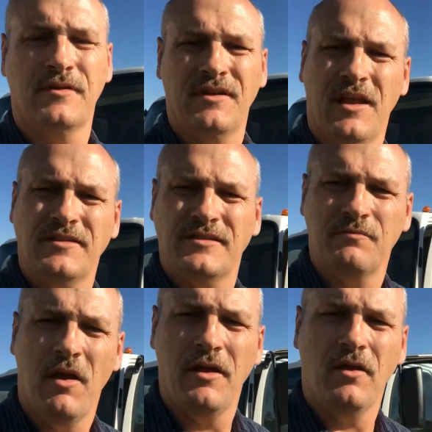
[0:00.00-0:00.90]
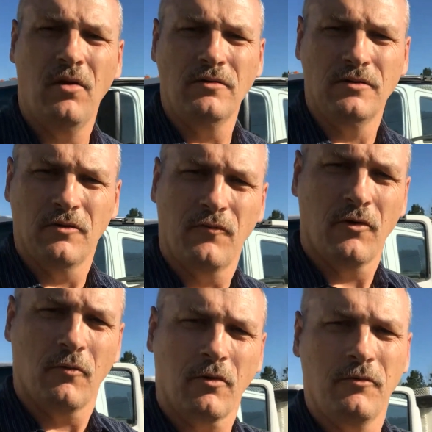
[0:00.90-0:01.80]
Good day, this is Mike Olden. Look
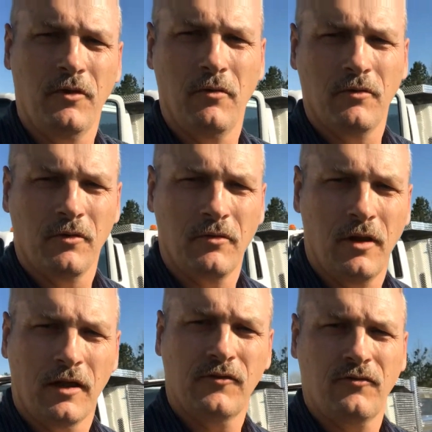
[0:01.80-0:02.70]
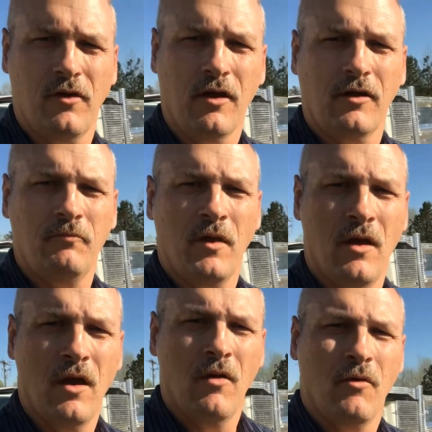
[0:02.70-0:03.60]
forward to working with you on your next truck.
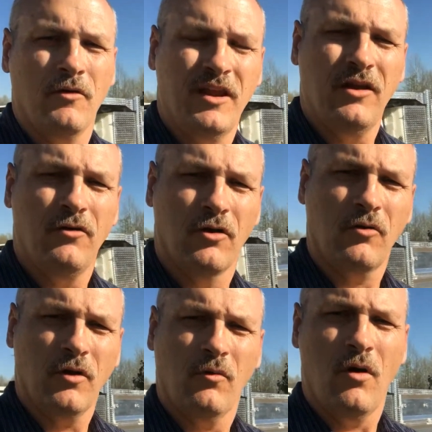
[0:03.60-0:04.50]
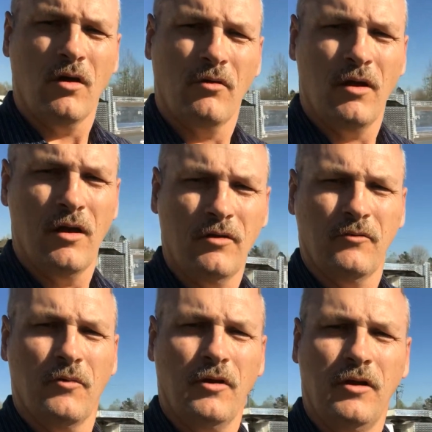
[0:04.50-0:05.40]
I want to take you on a quick walk around a
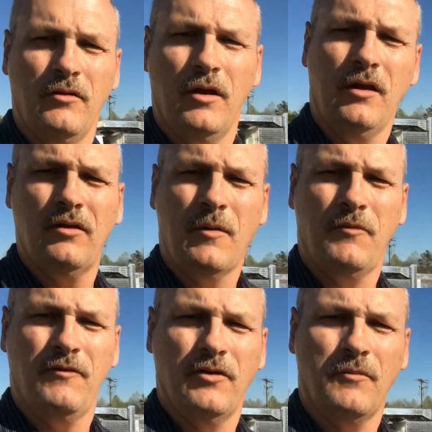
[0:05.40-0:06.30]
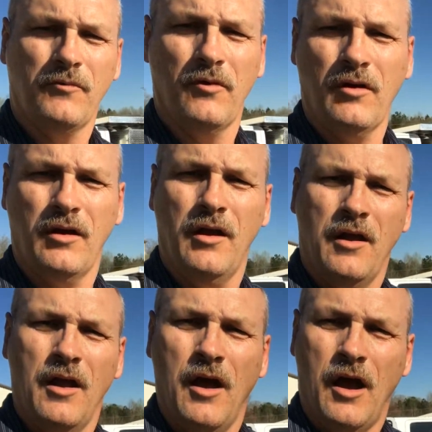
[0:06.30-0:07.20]
really unique type of a dump truck.
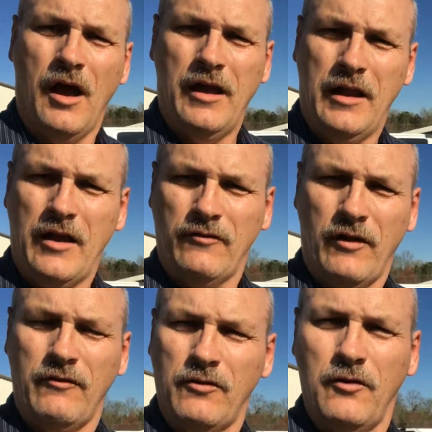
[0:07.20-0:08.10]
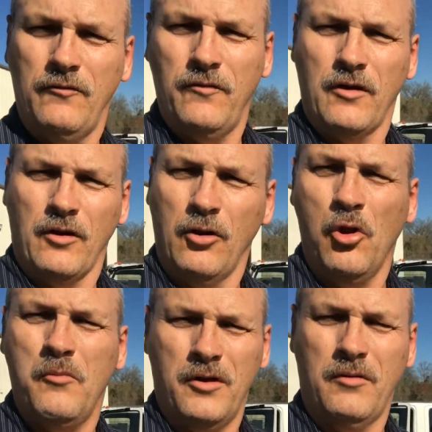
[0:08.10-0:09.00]
It has a 2-foot
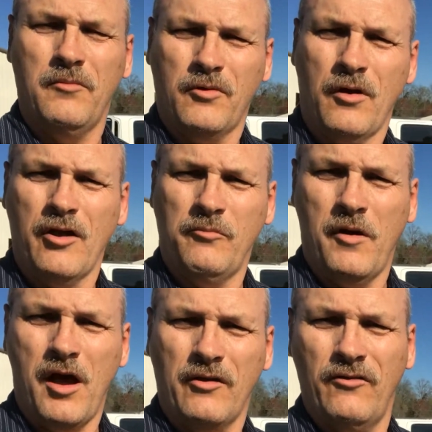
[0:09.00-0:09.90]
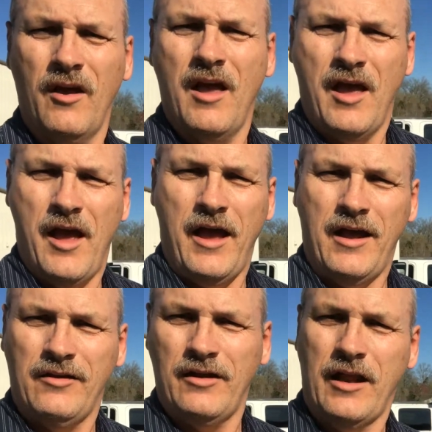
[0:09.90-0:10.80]
aluminum cross box
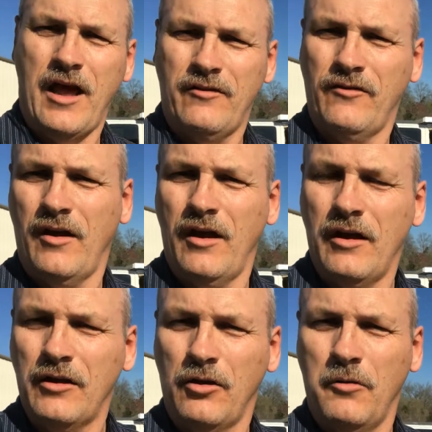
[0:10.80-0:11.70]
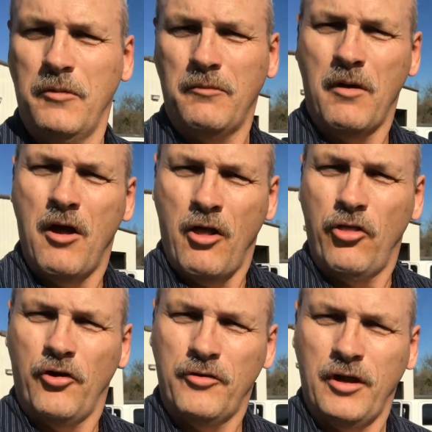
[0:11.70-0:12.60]
and it has an aluminum
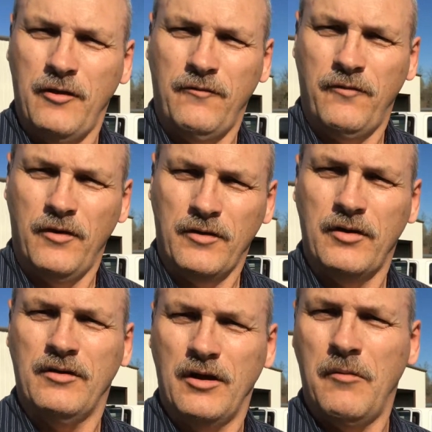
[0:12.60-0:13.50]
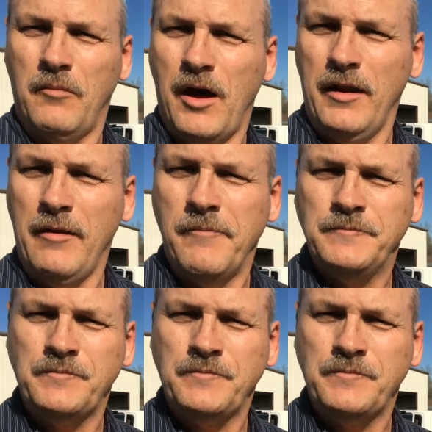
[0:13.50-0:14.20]
13-foot dump body.